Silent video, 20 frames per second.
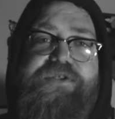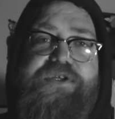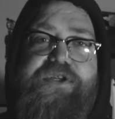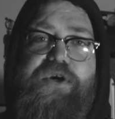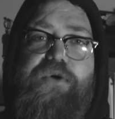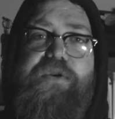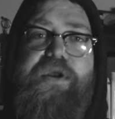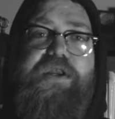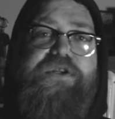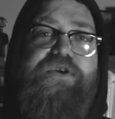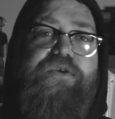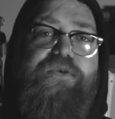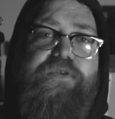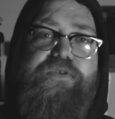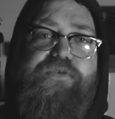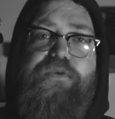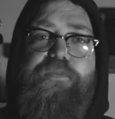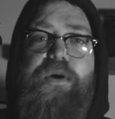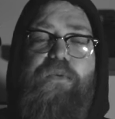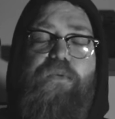I used to
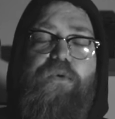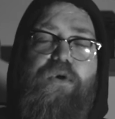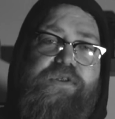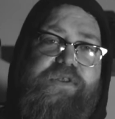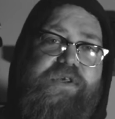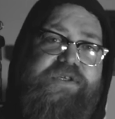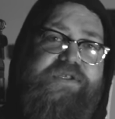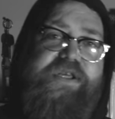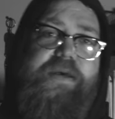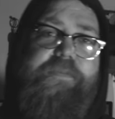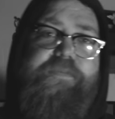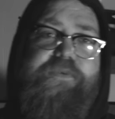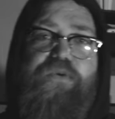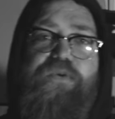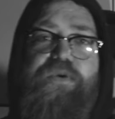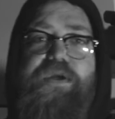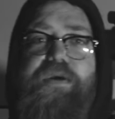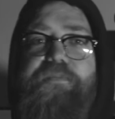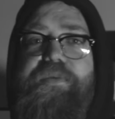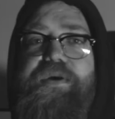donate to it through my work. They
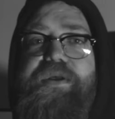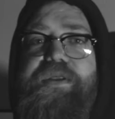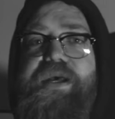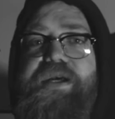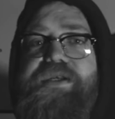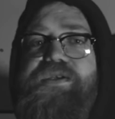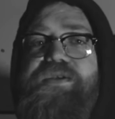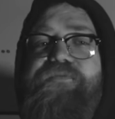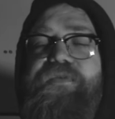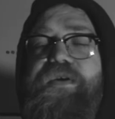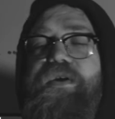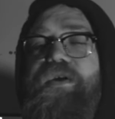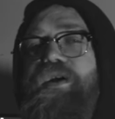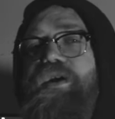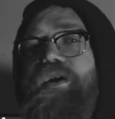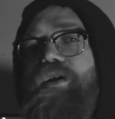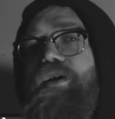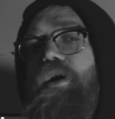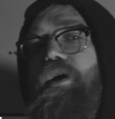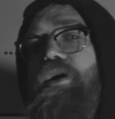stopped doing it, but that's a
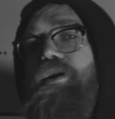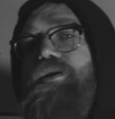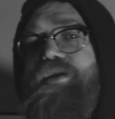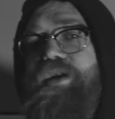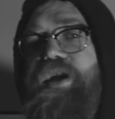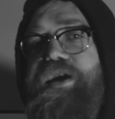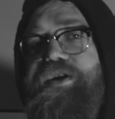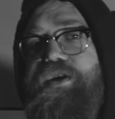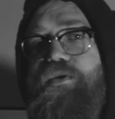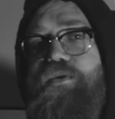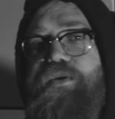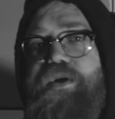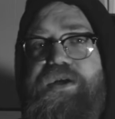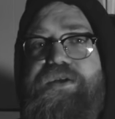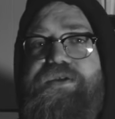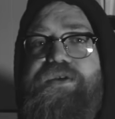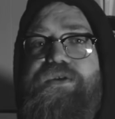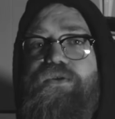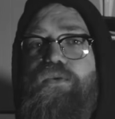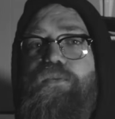very good cause that I
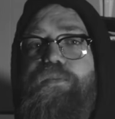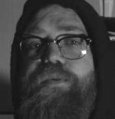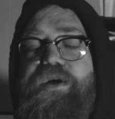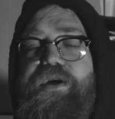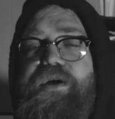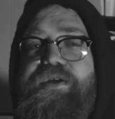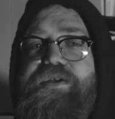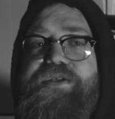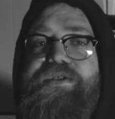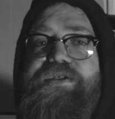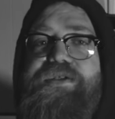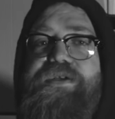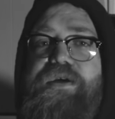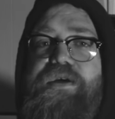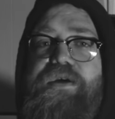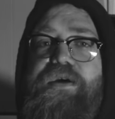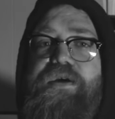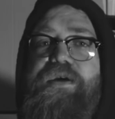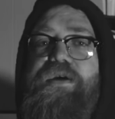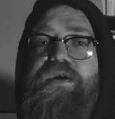donate to
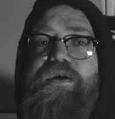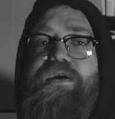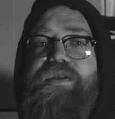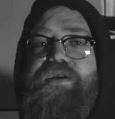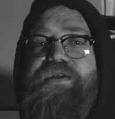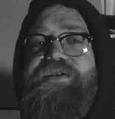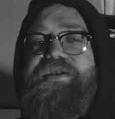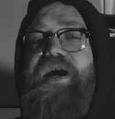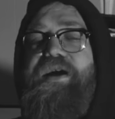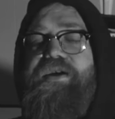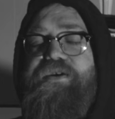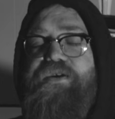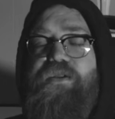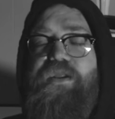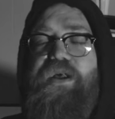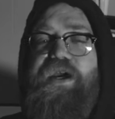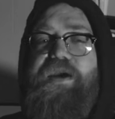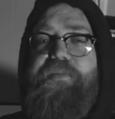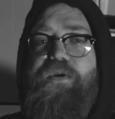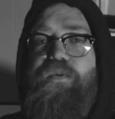because this
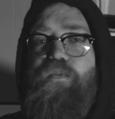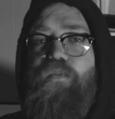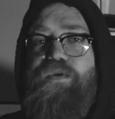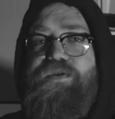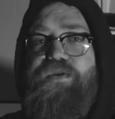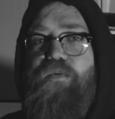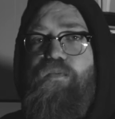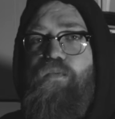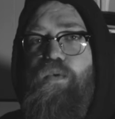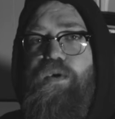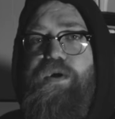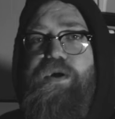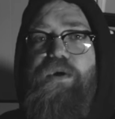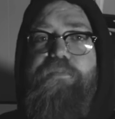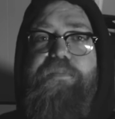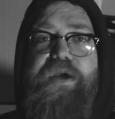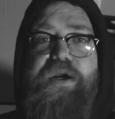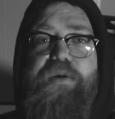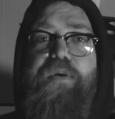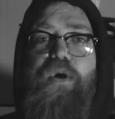Dr. Lehman was a
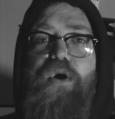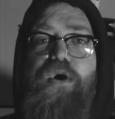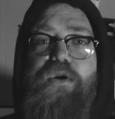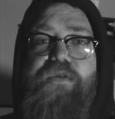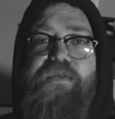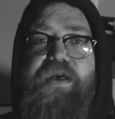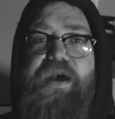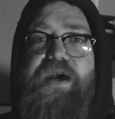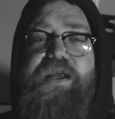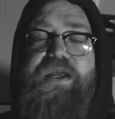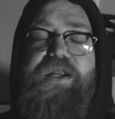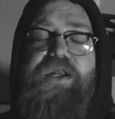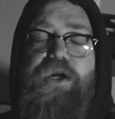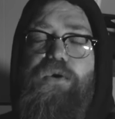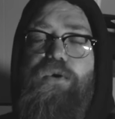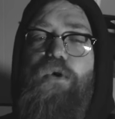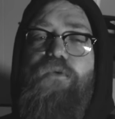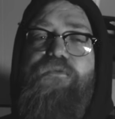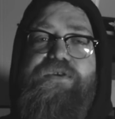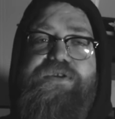real big part of
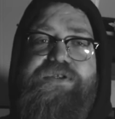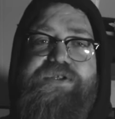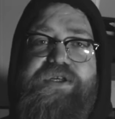that. He'd go